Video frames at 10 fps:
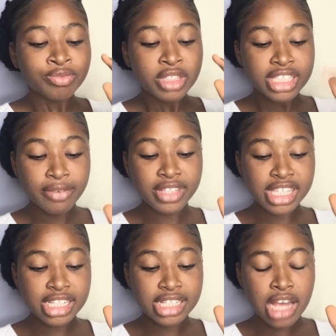
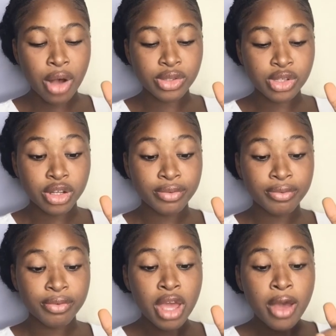
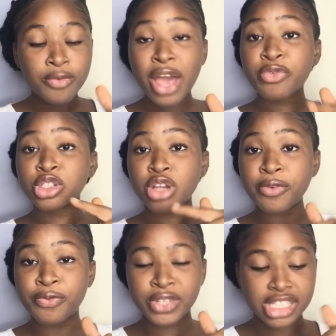17,500
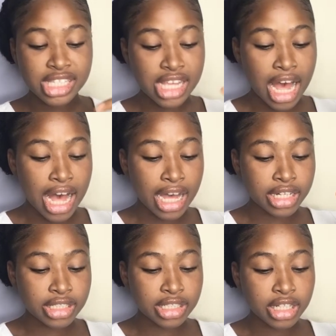feet
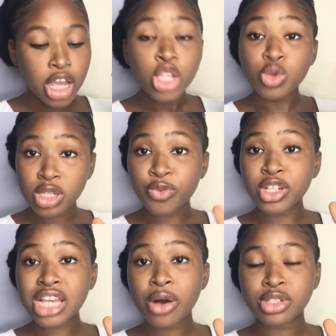and
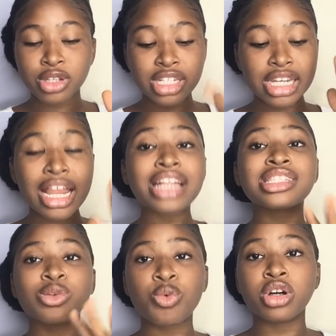24,000. That's
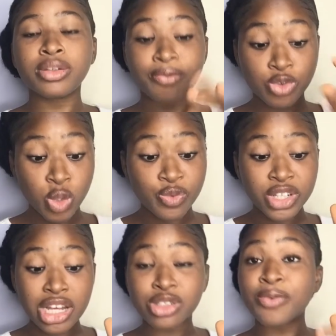the one,
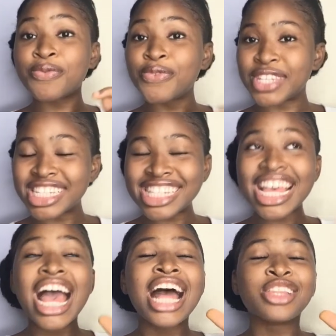24,000 feet.
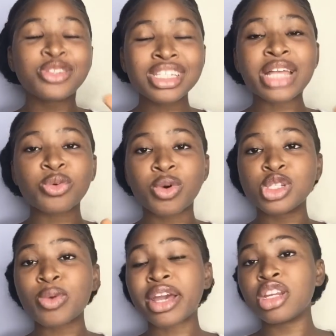Those are the ones
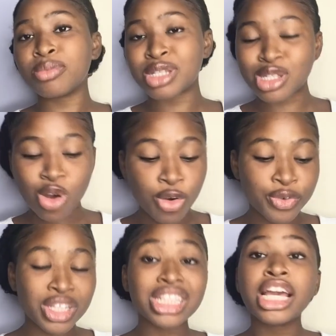we're going to be
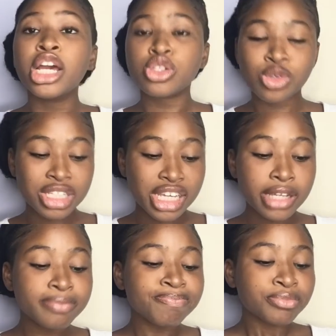solving today.
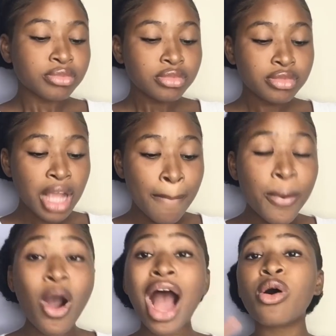
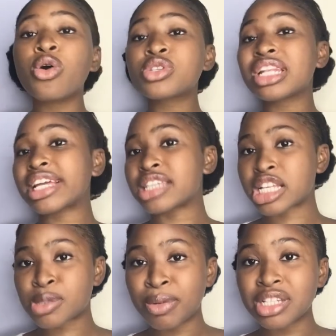But I'll also like to
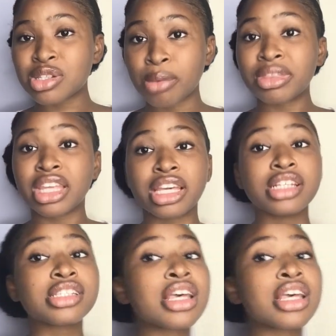explain some things